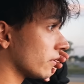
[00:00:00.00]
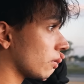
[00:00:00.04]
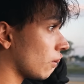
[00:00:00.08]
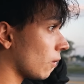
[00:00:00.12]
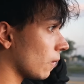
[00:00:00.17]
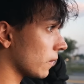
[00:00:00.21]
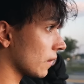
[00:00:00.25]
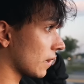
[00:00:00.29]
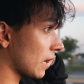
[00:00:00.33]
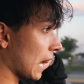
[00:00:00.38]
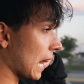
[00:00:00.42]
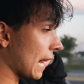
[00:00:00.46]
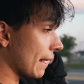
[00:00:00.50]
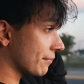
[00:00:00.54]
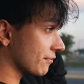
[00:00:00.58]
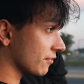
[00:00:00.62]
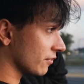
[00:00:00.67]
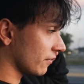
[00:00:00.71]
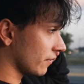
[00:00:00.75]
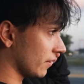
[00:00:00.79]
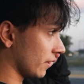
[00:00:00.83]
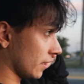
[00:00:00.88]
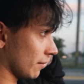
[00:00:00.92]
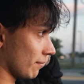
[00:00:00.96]
have called the cops
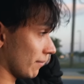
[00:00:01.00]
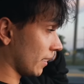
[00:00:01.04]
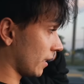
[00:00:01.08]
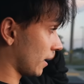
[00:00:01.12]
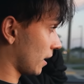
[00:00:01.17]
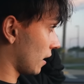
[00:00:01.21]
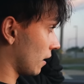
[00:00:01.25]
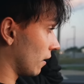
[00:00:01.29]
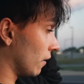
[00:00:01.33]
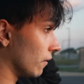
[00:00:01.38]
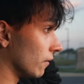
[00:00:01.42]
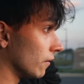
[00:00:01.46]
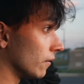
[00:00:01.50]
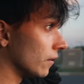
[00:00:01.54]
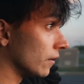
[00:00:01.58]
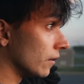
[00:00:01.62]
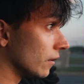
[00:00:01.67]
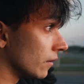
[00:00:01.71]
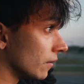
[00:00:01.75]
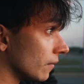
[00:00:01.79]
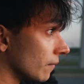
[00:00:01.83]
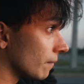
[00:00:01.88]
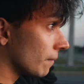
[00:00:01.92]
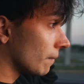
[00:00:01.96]
already by now.
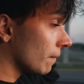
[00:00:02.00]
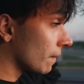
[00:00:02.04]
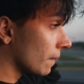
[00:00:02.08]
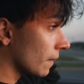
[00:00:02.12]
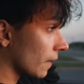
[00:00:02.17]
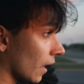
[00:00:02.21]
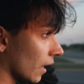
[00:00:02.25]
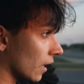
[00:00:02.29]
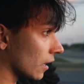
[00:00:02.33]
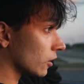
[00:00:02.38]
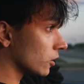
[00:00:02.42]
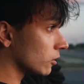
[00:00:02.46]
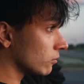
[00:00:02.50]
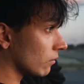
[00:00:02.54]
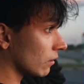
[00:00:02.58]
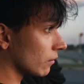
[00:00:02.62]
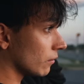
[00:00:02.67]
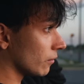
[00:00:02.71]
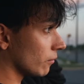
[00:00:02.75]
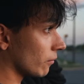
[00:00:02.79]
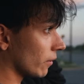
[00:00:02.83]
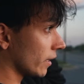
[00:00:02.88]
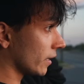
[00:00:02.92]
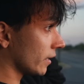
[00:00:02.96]
I don't know why
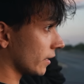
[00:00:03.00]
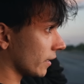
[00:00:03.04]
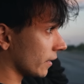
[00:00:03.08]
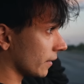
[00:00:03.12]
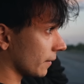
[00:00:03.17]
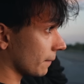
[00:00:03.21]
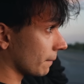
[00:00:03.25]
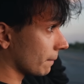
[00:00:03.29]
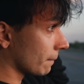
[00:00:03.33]
we're waiting.